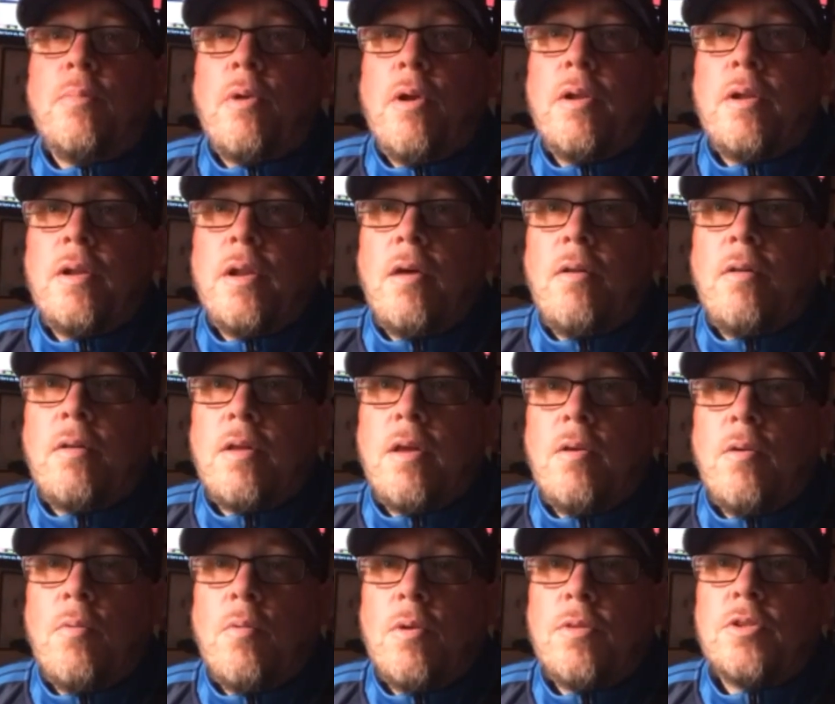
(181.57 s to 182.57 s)
Brendan
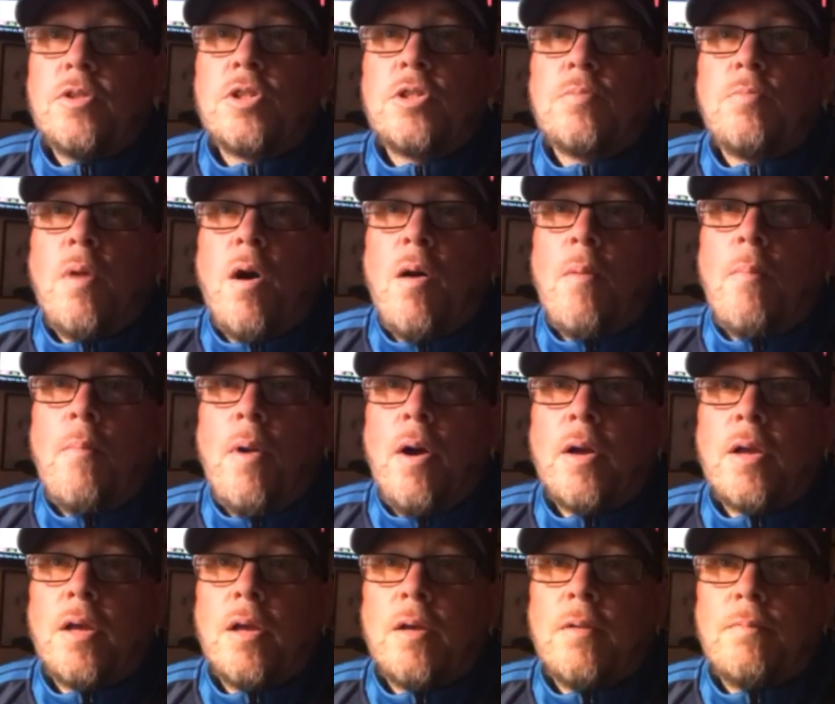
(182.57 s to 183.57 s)
Elliott with the Small
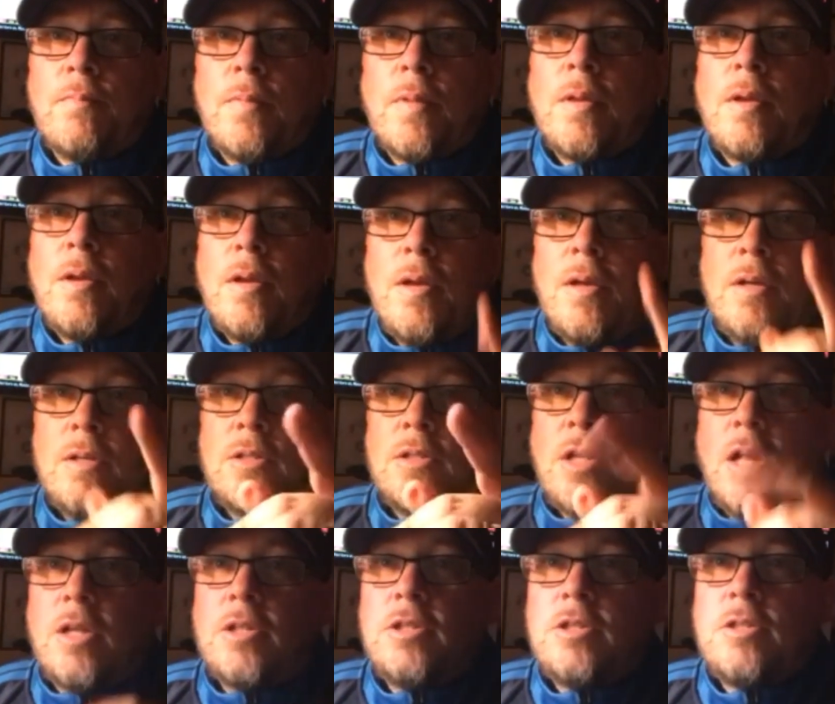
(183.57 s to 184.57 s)
Bucket.
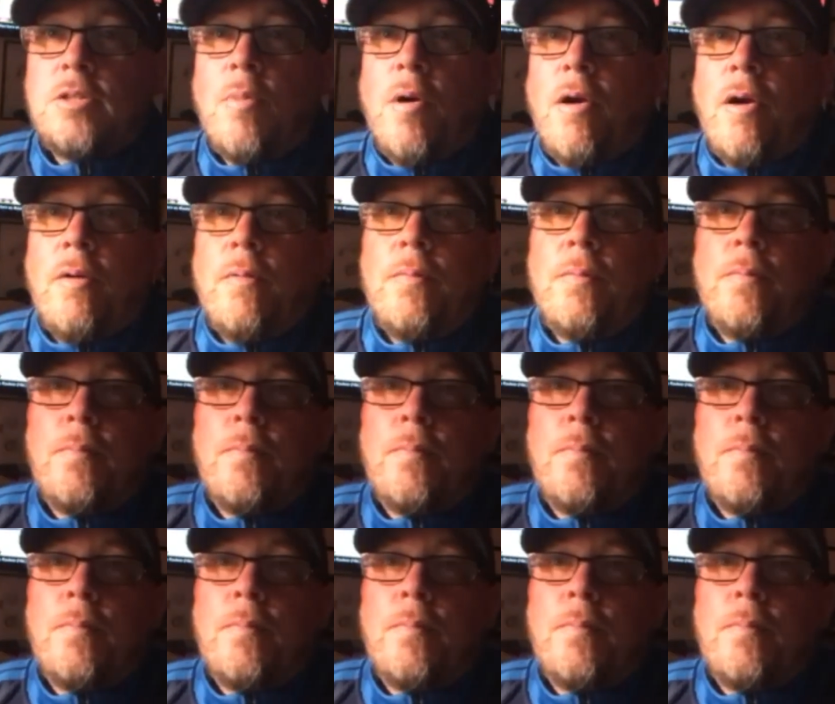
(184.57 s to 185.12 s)
Catch you tomorrow.